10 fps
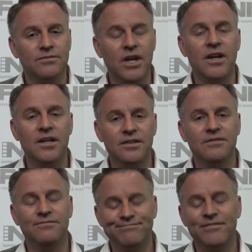very,
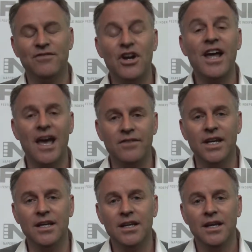very
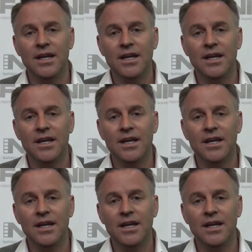heavy.